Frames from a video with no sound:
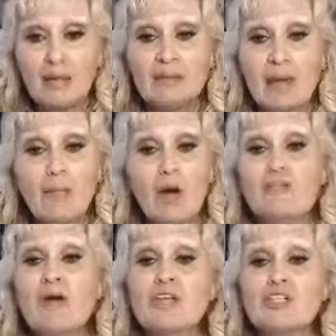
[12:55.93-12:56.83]
that
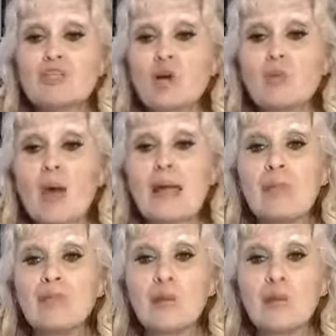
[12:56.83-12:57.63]
motivation will go right out the